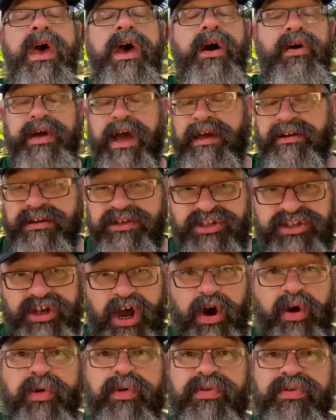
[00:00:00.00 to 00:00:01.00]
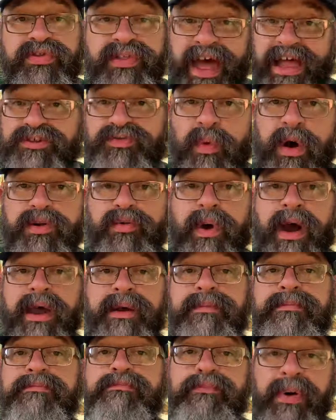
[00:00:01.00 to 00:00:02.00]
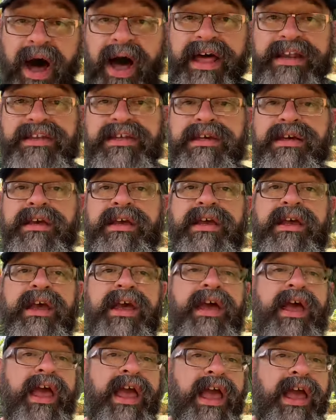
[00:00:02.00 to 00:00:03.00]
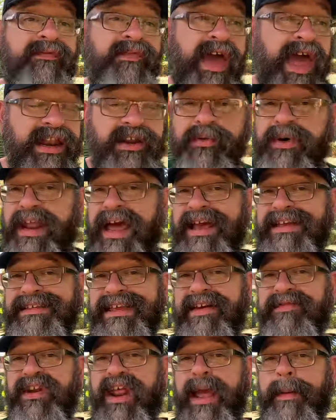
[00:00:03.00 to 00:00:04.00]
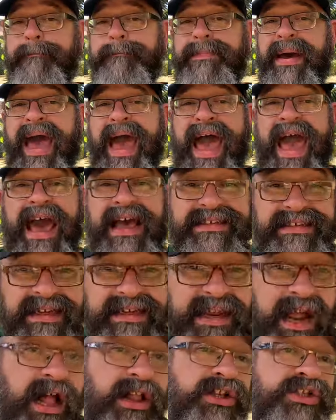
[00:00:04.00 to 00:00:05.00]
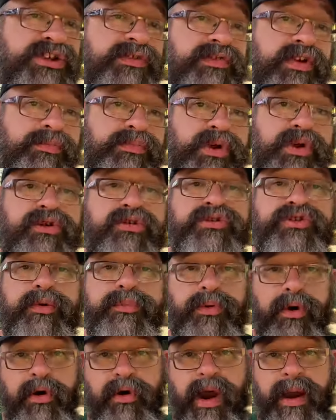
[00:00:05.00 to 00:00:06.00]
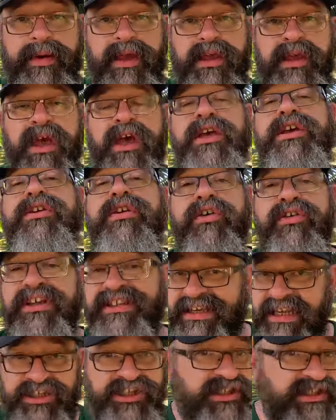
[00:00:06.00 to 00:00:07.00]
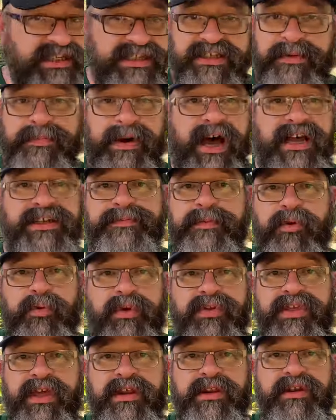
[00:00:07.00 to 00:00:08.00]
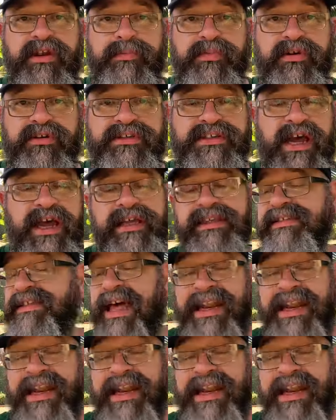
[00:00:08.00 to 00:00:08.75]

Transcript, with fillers: Okay, so that's one way. But if anyone has even a passing knowledge of computers or programming, you know that sentience is impossible within computer science.